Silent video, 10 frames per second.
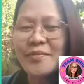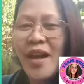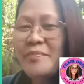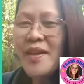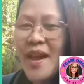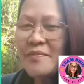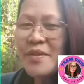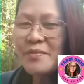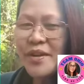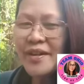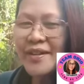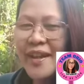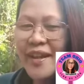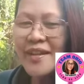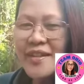Happy, happy
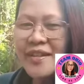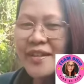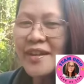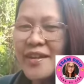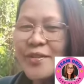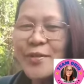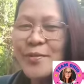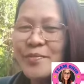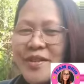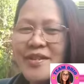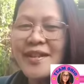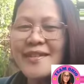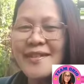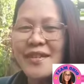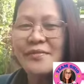birthday, Cardo Official
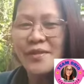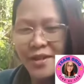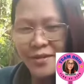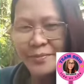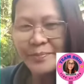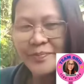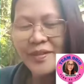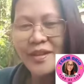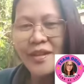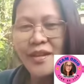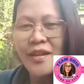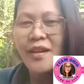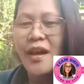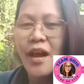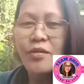Team.
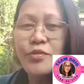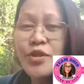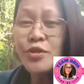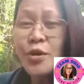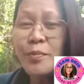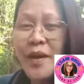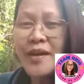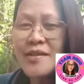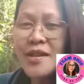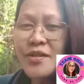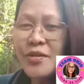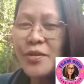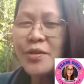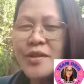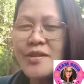Ang wish ko para
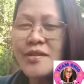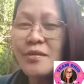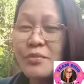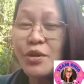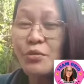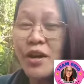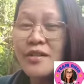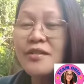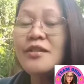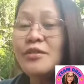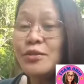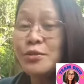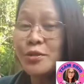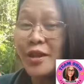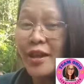sa'yo is number one,
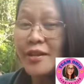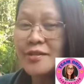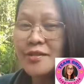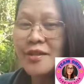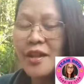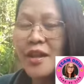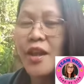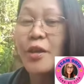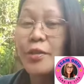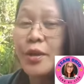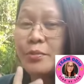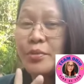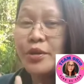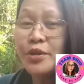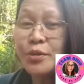good health.
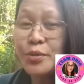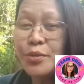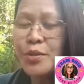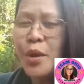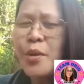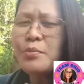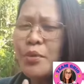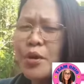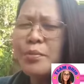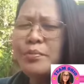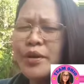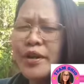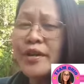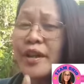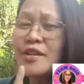Number two, more
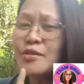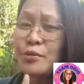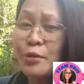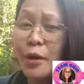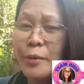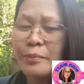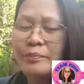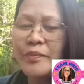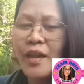birthdays to come.